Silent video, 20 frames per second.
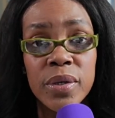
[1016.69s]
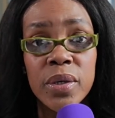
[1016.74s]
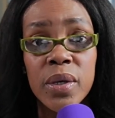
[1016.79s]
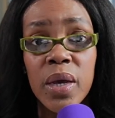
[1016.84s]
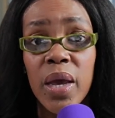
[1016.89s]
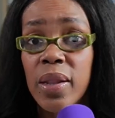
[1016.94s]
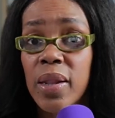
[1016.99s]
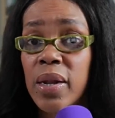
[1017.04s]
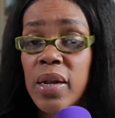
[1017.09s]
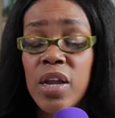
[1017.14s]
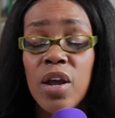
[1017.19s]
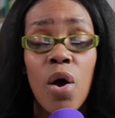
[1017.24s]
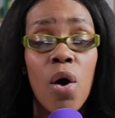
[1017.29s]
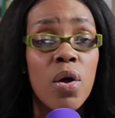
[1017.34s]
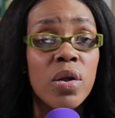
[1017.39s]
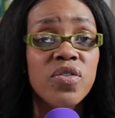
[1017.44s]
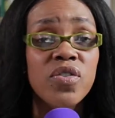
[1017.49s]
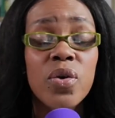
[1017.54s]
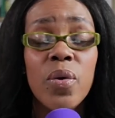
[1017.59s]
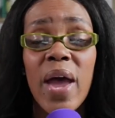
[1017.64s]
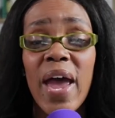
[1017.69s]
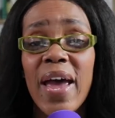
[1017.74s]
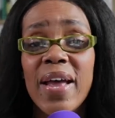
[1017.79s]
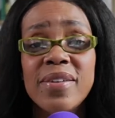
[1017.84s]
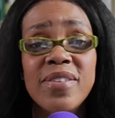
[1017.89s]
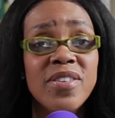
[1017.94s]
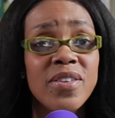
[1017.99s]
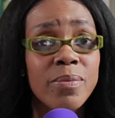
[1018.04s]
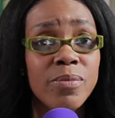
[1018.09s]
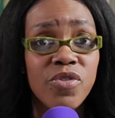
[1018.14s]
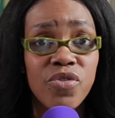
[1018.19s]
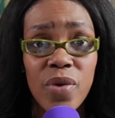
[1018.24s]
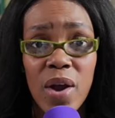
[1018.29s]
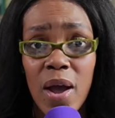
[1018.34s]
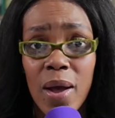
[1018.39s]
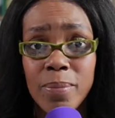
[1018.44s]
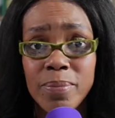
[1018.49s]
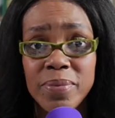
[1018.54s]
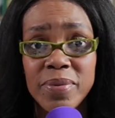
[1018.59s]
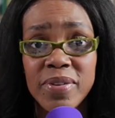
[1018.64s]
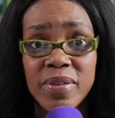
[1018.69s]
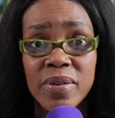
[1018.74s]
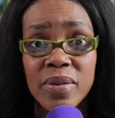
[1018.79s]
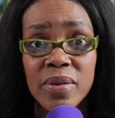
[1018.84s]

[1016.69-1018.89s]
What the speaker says: And then he also had some drops.